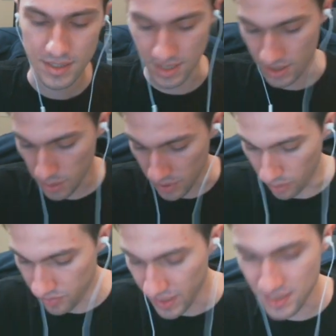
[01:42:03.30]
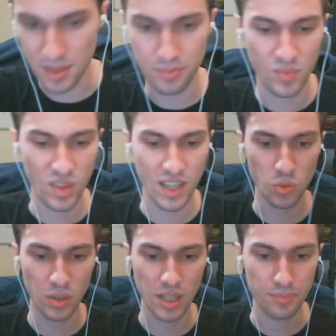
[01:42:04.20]
There we go. That's it. That's what
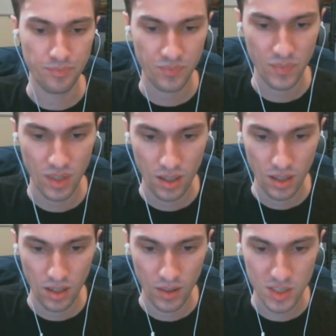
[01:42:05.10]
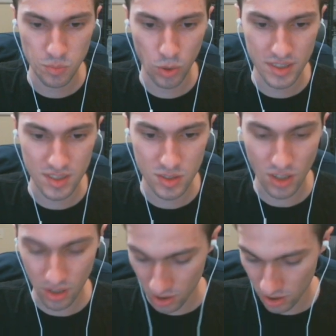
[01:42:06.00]
we need. Let's point this
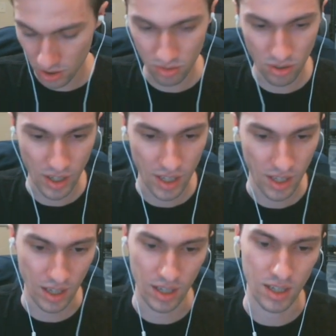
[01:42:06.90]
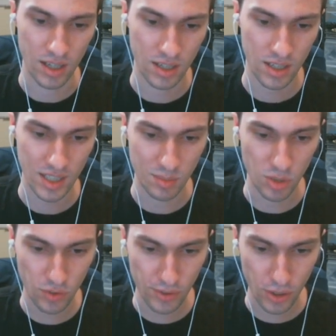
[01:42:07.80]
sucker at the
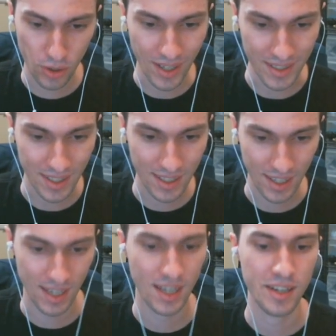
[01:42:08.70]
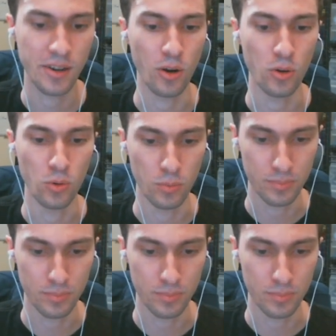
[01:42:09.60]
maneuver node and get headed home.